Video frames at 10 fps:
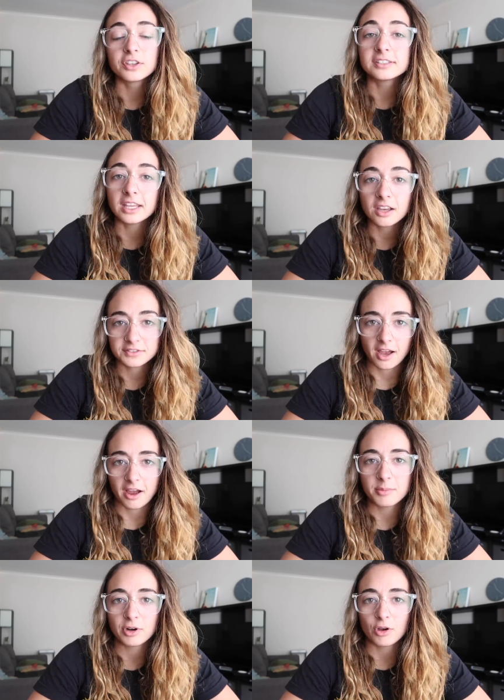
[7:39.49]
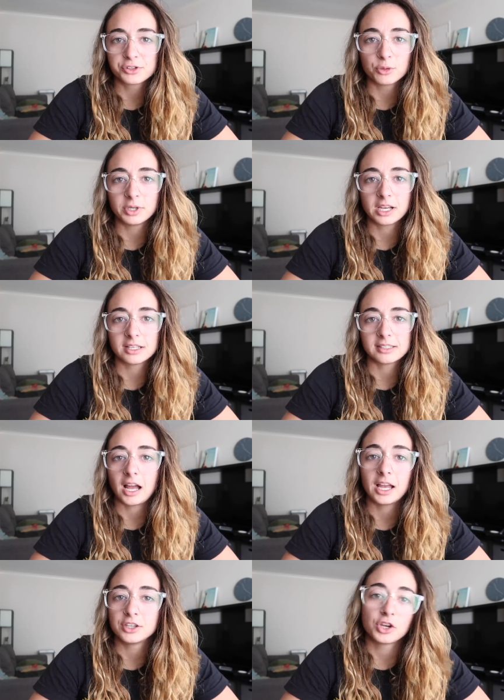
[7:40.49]
For the sake of time, and also because
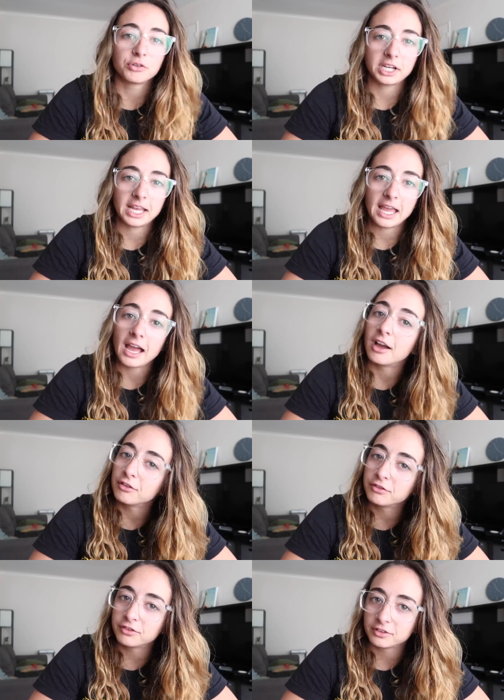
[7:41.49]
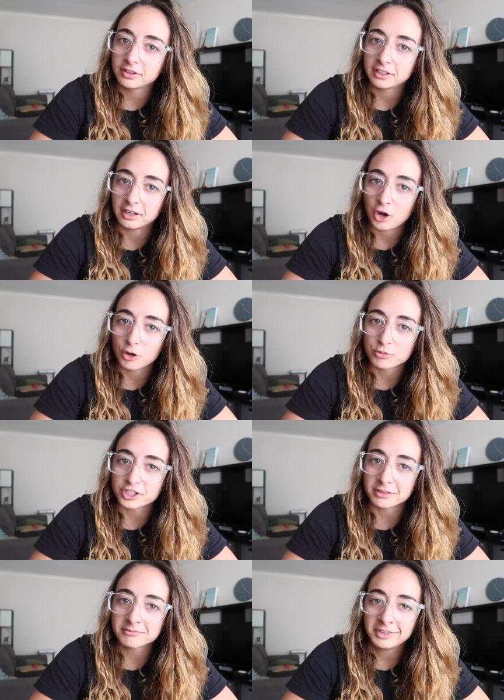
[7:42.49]
I don't have a home
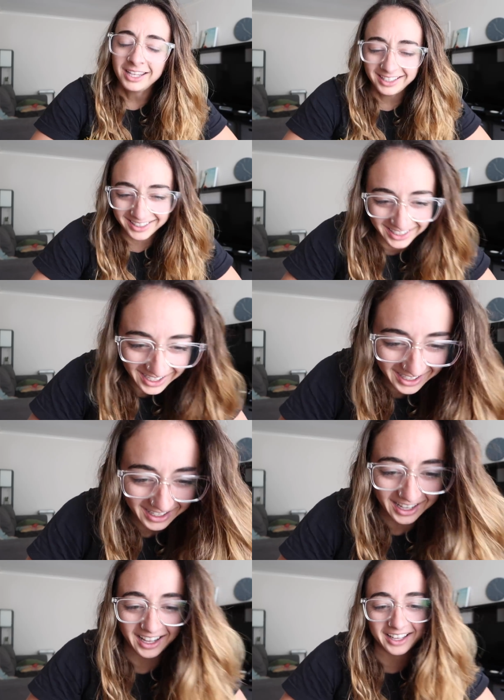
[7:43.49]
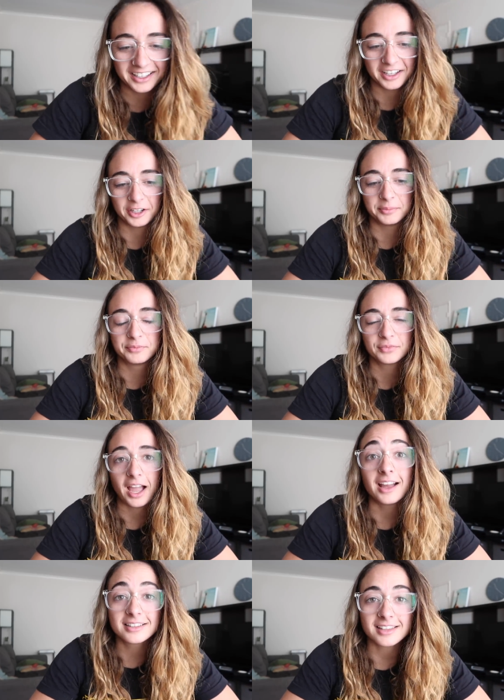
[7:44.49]
gym, I um,
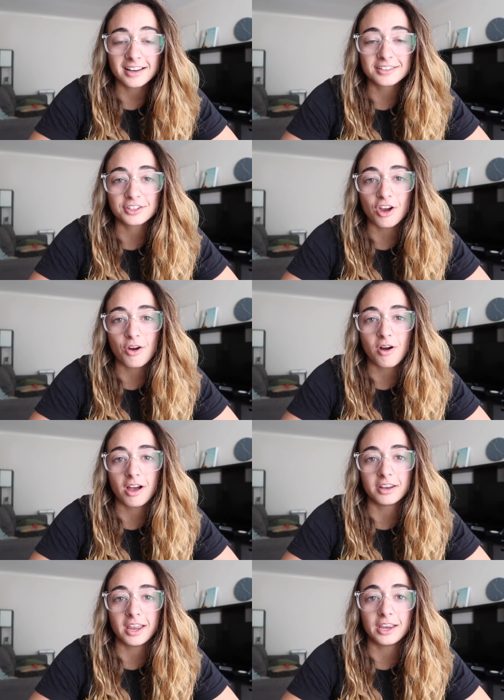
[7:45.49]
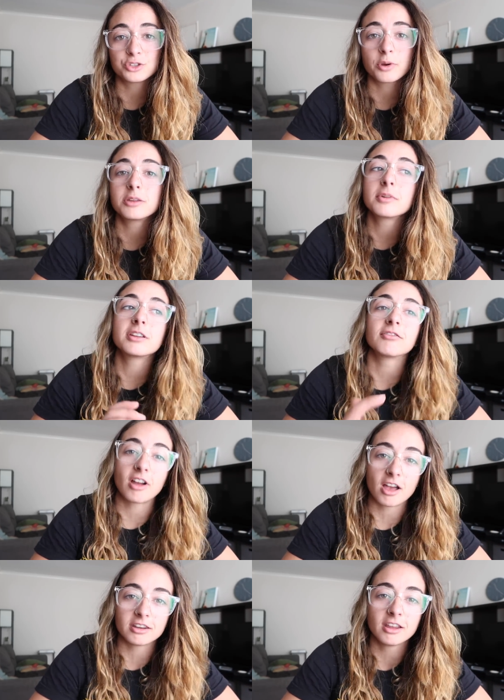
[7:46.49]
I decided to go on a twenty minute
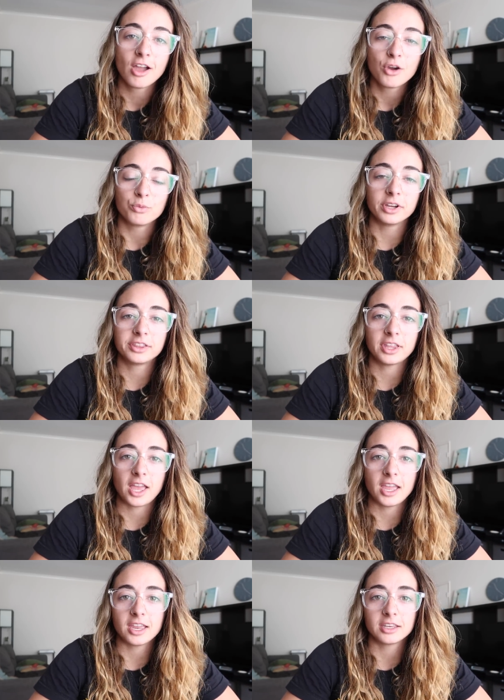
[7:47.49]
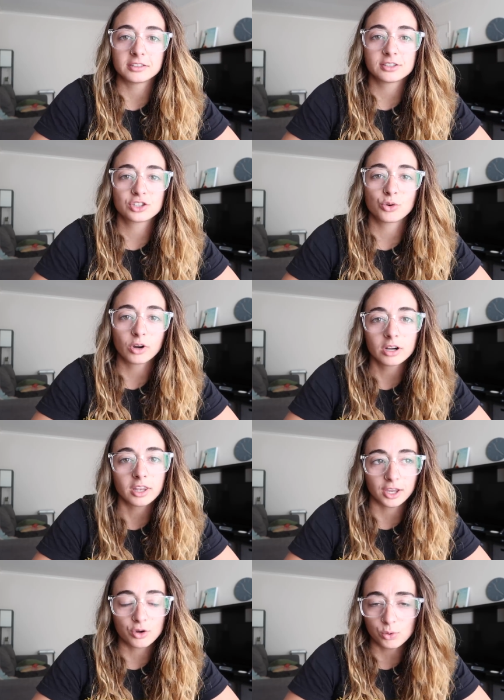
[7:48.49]
run with a short,
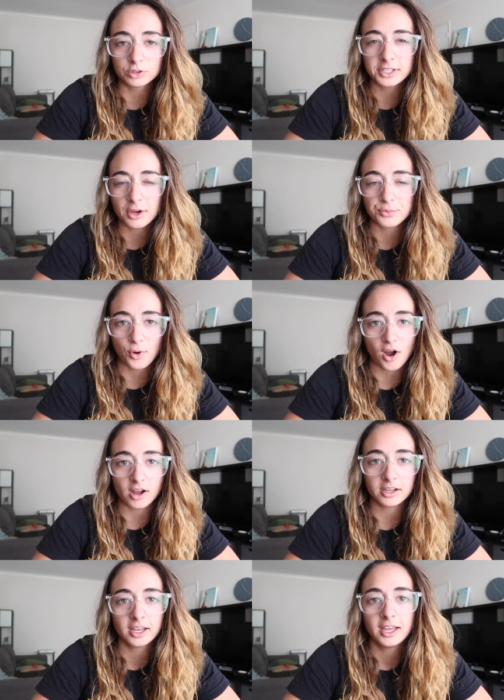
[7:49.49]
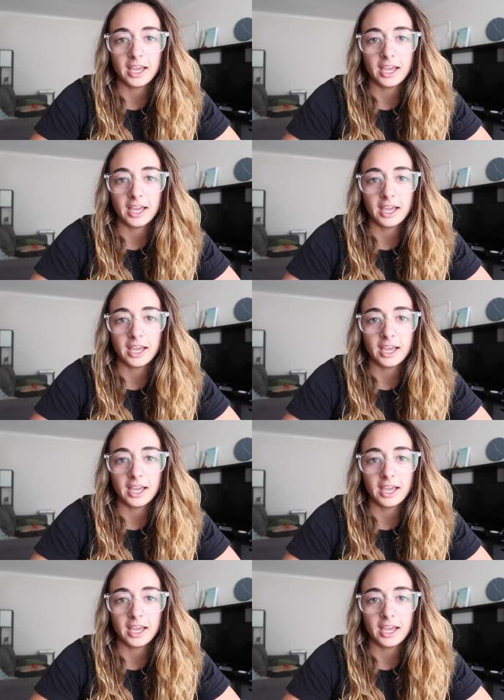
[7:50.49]
like, cool down walk,